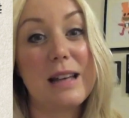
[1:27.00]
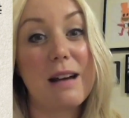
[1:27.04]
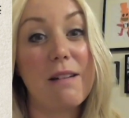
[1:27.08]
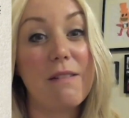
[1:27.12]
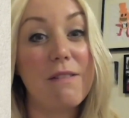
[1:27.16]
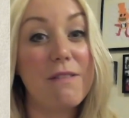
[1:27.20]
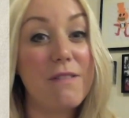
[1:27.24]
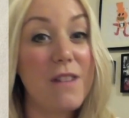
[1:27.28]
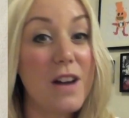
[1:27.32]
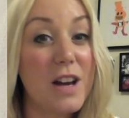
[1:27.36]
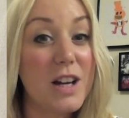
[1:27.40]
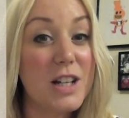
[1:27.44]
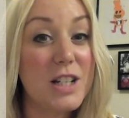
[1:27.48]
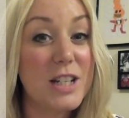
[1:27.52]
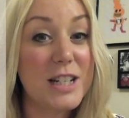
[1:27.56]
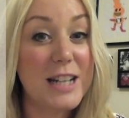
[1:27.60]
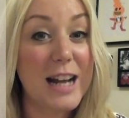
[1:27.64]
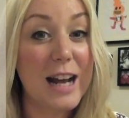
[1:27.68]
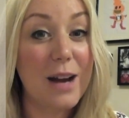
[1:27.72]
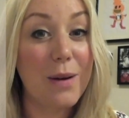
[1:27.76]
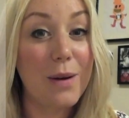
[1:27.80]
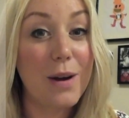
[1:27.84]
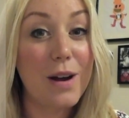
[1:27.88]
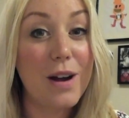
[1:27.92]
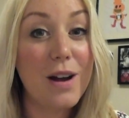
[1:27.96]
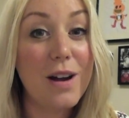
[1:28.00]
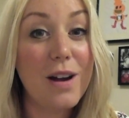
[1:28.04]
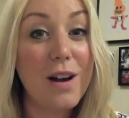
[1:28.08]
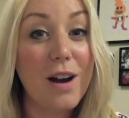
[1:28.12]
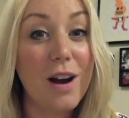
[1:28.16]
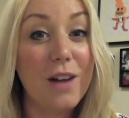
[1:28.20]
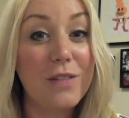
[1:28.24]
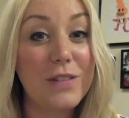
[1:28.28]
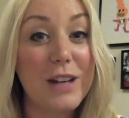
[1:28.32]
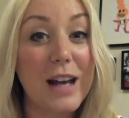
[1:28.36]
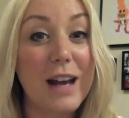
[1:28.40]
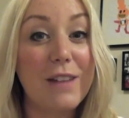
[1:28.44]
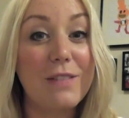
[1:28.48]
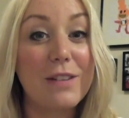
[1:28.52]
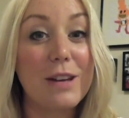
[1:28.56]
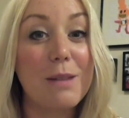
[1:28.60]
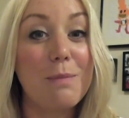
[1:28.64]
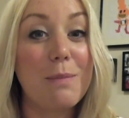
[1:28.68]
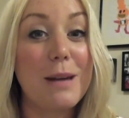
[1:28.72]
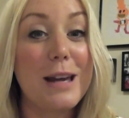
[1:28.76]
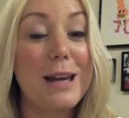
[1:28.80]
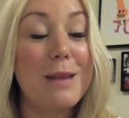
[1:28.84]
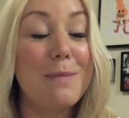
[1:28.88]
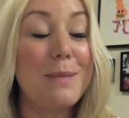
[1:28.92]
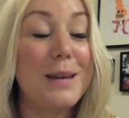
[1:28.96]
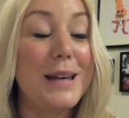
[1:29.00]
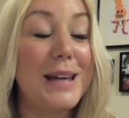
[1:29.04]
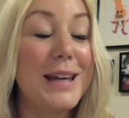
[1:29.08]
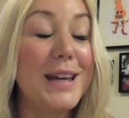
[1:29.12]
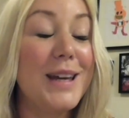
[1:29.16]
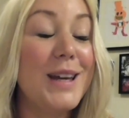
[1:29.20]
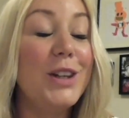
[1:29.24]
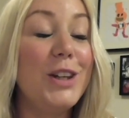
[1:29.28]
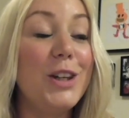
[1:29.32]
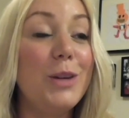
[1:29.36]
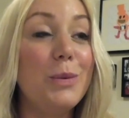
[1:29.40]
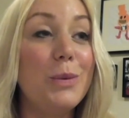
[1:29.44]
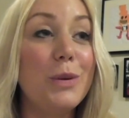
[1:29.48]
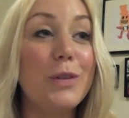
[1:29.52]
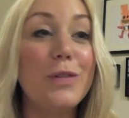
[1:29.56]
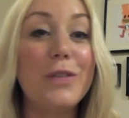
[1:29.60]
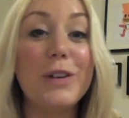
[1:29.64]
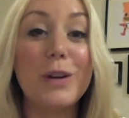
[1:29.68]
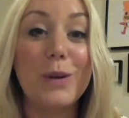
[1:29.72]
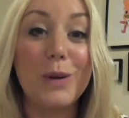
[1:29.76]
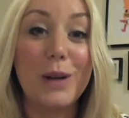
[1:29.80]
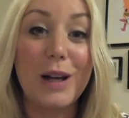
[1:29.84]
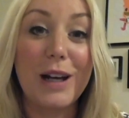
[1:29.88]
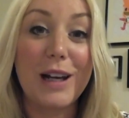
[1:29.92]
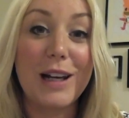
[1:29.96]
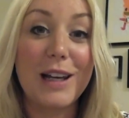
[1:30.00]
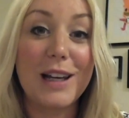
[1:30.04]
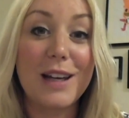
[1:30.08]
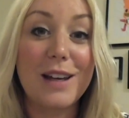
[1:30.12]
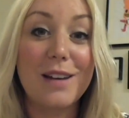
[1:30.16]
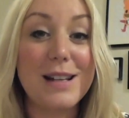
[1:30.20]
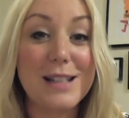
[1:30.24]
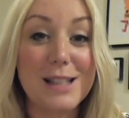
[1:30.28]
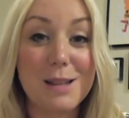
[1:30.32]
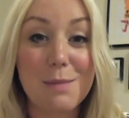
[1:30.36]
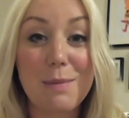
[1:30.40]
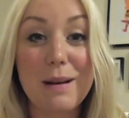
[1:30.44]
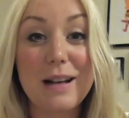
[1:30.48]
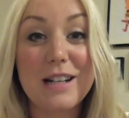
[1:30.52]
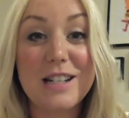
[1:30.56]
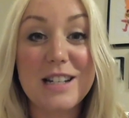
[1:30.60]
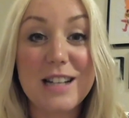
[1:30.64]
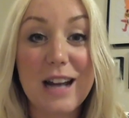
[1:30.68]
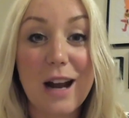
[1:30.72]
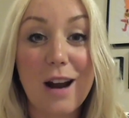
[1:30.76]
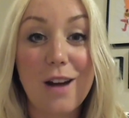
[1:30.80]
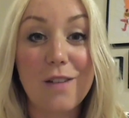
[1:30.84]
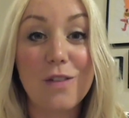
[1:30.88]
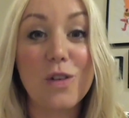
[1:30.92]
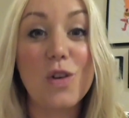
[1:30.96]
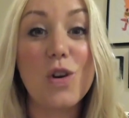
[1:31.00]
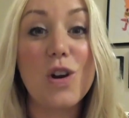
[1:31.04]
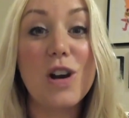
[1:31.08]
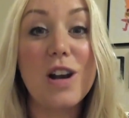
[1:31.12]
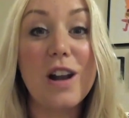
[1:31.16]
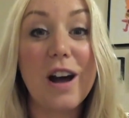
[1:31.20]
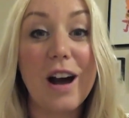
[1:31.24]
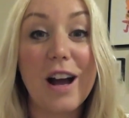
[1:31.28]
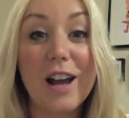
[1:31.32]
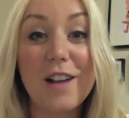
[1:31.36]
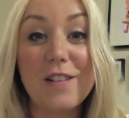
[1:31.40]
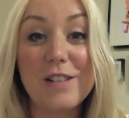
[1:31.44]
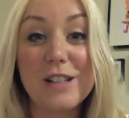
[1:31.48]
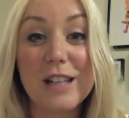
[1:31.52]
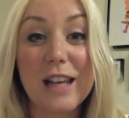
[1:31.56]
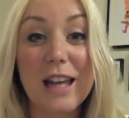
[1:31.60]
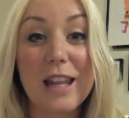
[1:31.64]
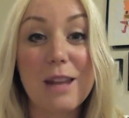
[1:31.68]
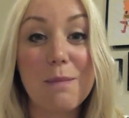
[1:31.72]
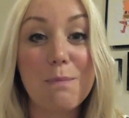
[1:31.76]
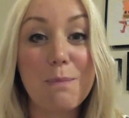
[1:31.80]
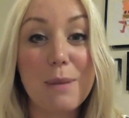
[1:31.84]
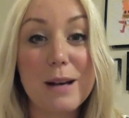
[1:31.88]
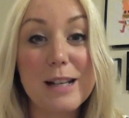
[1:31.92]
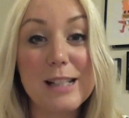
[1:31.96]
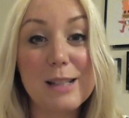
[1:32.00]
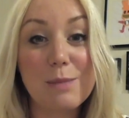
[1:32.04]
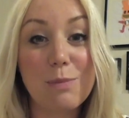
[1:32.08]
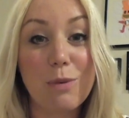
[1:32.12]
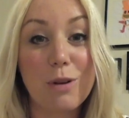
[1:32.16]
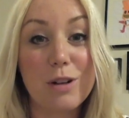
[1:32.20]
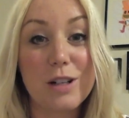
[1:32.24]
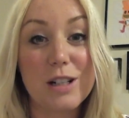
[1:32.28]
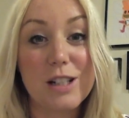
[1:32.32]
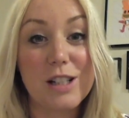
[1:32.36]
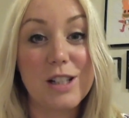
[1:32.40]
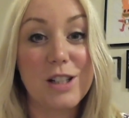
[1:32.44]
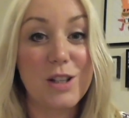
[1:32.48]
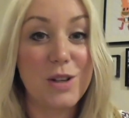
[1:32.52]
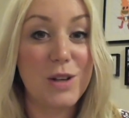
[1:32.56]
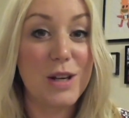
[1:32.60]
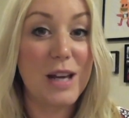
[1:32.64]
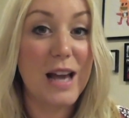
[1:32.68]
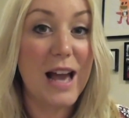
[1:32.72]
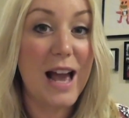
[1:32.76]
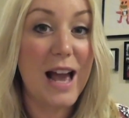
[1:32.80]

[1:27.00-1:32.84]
That first shower after having a baby, you will feel like it's the best shower of your life to so get the best products that you